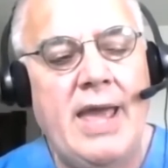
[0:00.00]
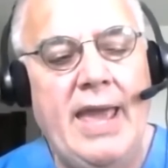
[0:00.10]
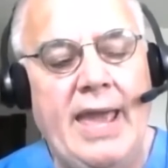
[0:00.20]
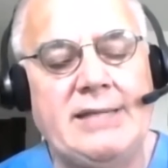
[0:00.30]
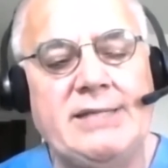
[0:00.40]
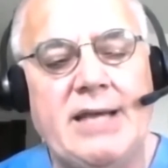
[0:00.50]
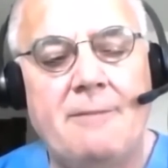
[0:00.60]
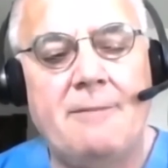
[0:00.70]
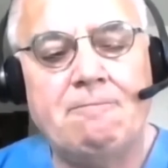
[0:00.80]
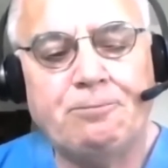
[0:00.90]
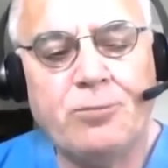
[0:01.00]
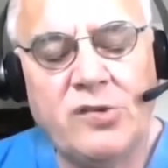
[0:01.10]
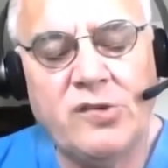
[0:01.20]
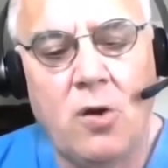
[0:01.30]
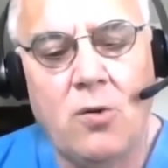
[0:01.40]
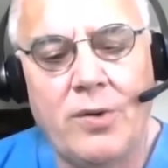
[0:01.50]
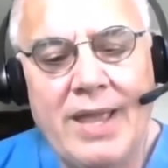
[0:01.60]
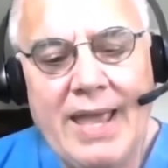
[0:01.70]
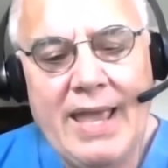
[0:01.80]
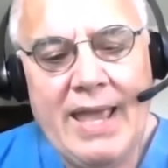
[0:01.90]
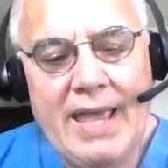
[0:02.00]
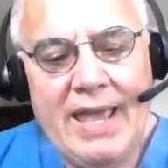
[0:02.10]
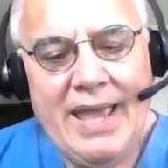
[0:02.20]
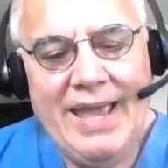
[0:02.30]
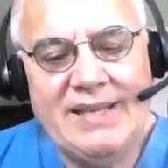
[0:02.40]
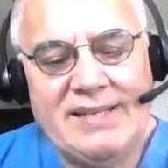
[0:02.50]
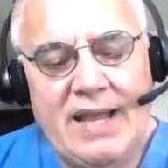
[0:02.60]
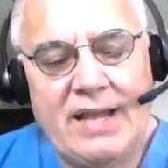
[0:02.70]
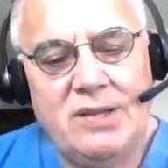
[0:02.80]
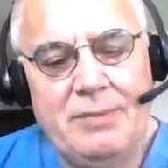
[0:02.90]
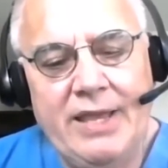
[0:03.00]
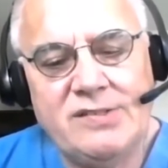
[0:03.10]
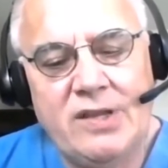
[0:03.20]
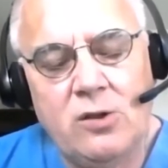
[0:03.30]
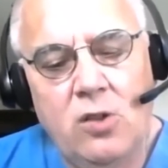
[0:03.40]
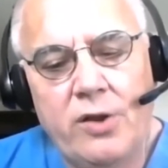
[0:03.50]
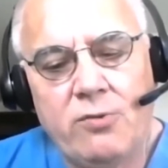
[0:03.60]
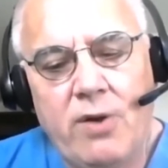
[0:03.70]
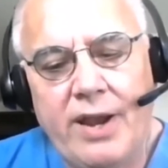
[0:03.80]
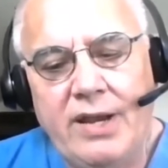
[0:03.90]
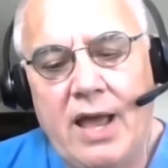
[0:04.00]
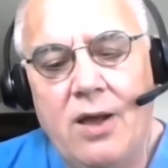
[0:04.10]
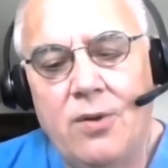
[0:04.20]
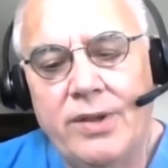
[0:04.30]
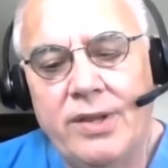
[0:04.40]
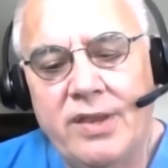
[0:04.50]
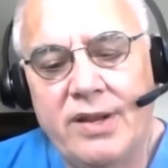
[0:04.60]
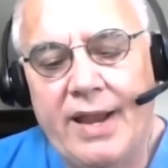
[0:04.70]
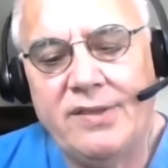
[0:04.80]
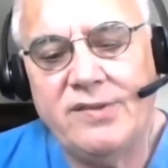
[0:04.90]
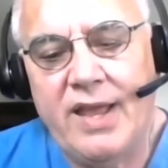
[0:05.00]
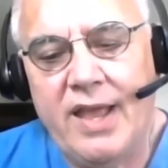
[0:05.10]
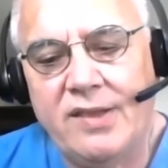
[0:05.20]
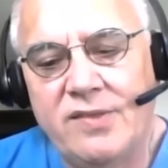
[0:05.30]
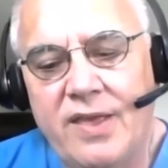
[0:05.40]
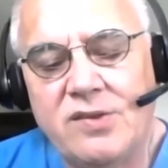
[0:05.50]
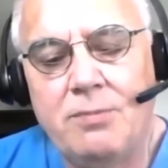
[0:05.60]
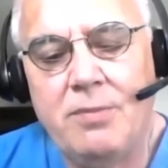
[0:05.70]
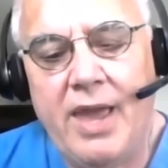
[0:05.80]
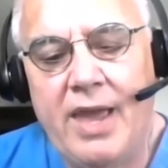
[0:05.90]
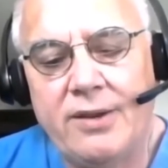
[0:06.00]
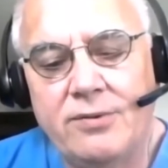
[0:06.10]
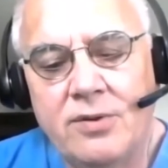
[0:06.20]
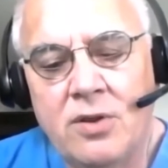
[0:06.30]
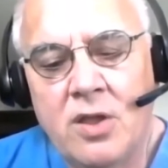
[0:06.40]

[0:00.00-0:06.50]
And so he said, Claude, right now in the United States, there's a man